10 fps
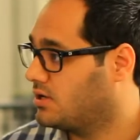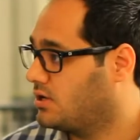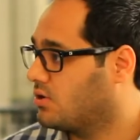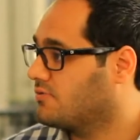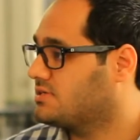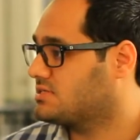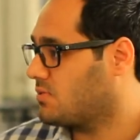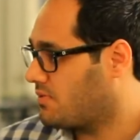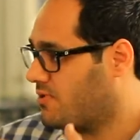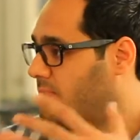A lot of this,
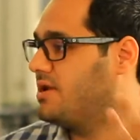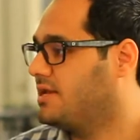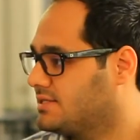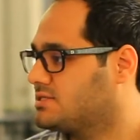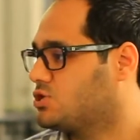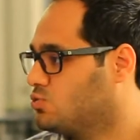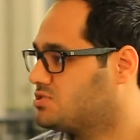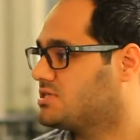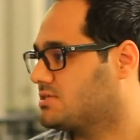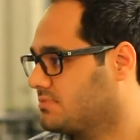if we're building this huge
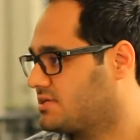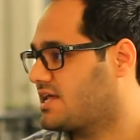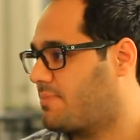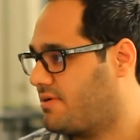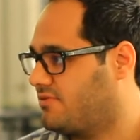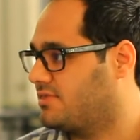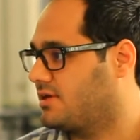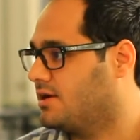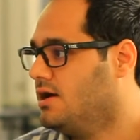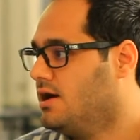system to tap everything,